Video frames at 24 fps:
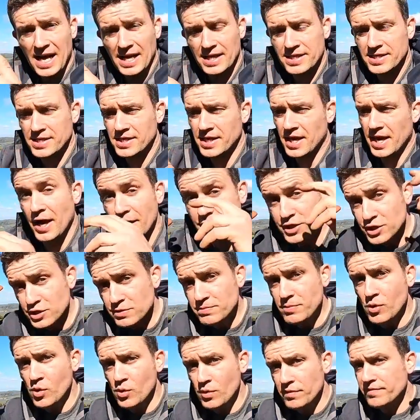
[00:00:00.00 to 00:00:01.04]
act, a
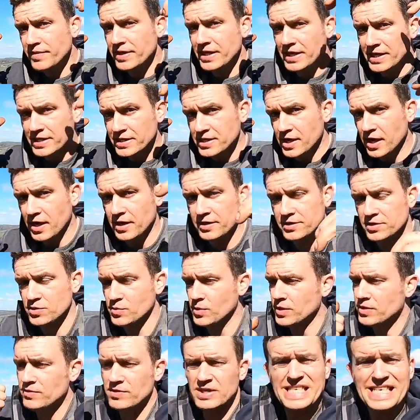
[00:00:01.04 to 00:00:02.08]
small fiddly
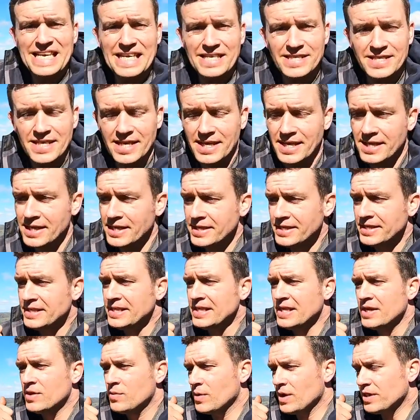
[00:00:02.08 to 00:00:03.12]
task, whether it's knitting,
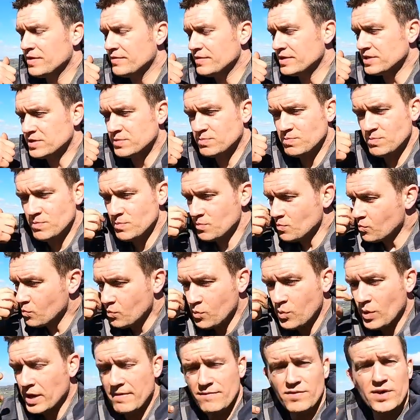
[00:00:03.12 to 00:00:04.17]
whether it's
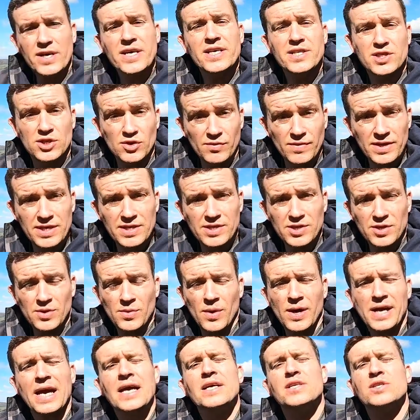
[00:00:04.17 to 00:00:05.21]
whatever it is you're
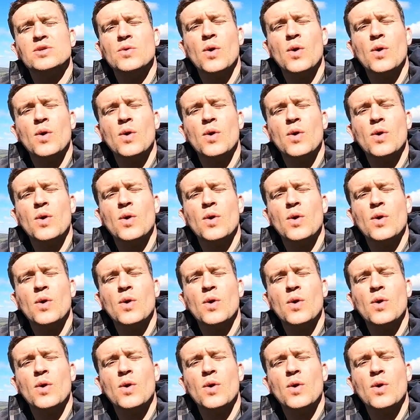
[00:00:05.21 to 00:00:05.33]
into, okay?